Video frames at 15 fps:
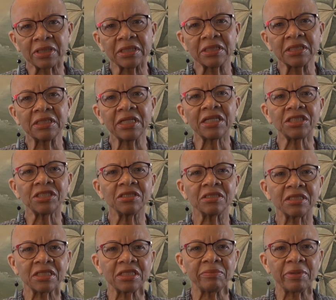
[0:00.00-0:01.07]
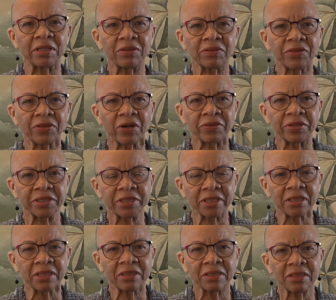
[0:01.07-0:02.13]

International Seabed Authority,